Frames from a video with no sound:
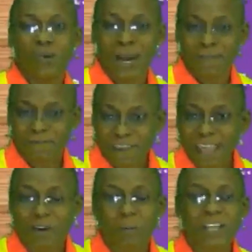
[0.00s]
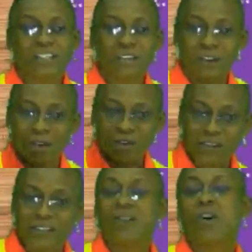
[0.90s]
you are fair in complexion, your
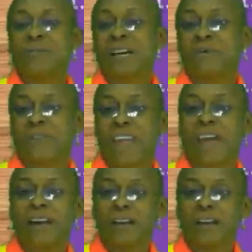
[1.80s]
son comes out fair.